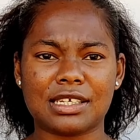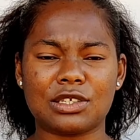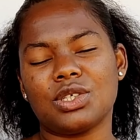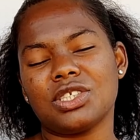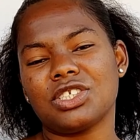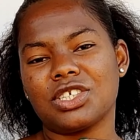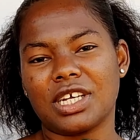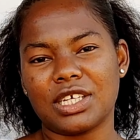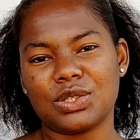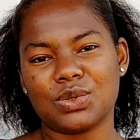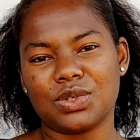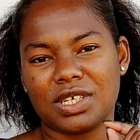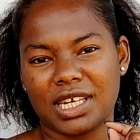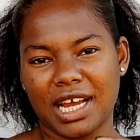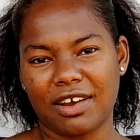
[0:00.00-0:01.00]
don't try to
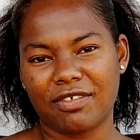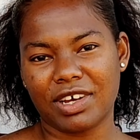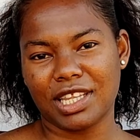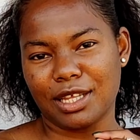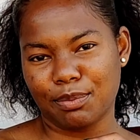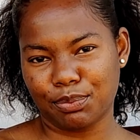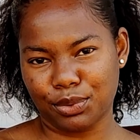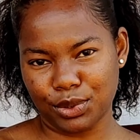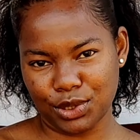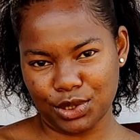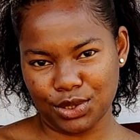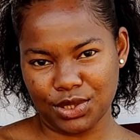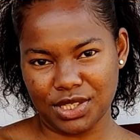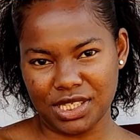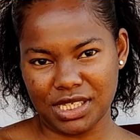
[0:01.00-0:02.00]
recover the
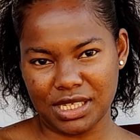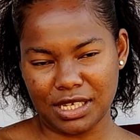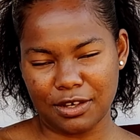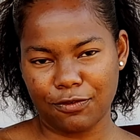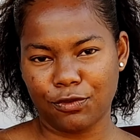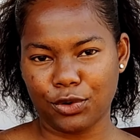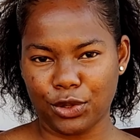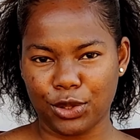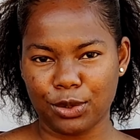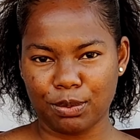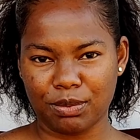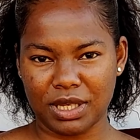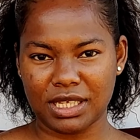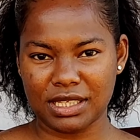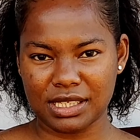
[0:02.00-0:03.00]
portions for your
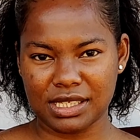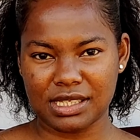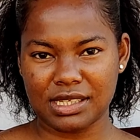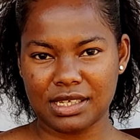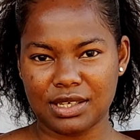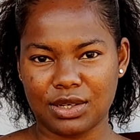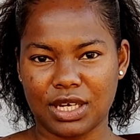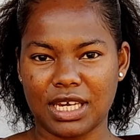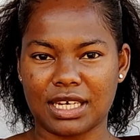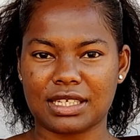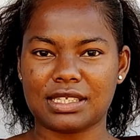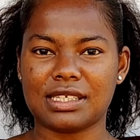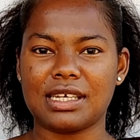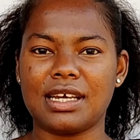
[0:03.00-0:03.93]
meals, you get.